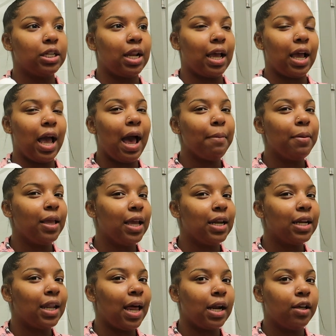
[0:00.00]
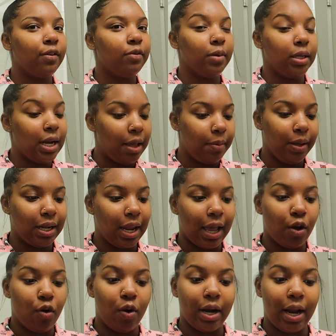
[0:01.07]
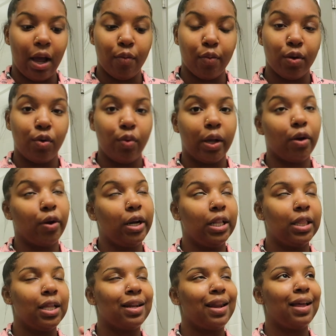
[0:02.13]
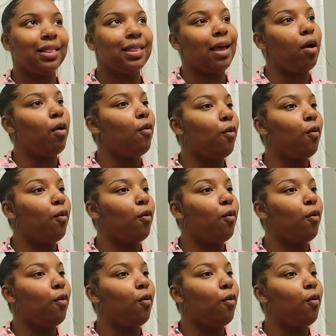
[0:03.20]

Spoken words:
Like, I be getting a lot of them and they be like going out real quick or anything like that.